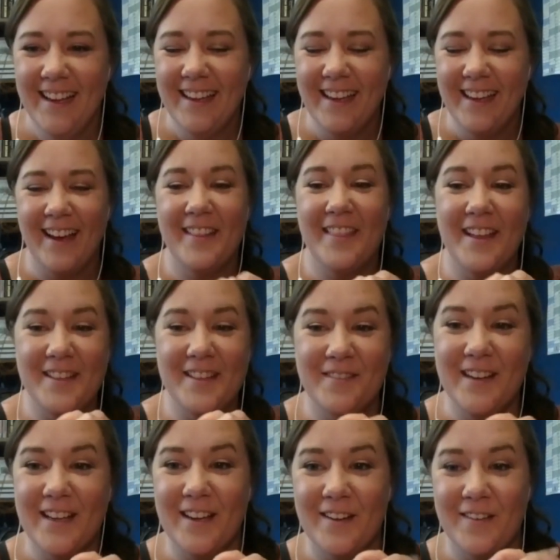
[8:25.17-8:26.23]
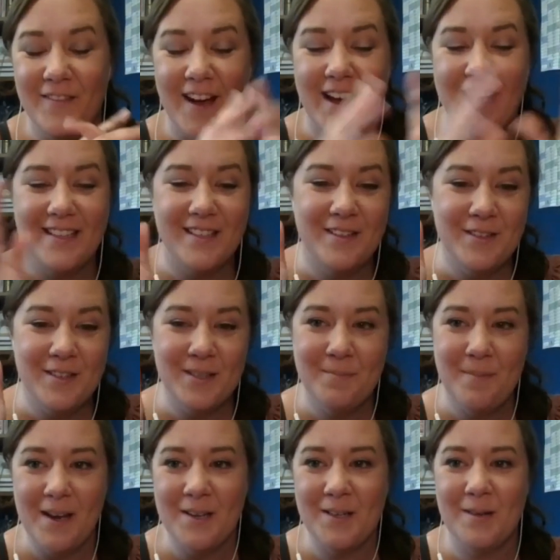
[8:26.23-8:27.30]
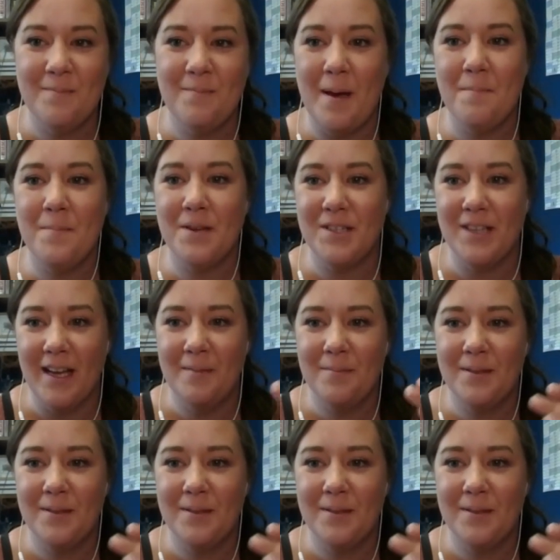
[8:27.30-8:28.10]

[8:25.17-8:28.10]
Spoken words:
Yeah, that's really good advice. And you just mentioned membership.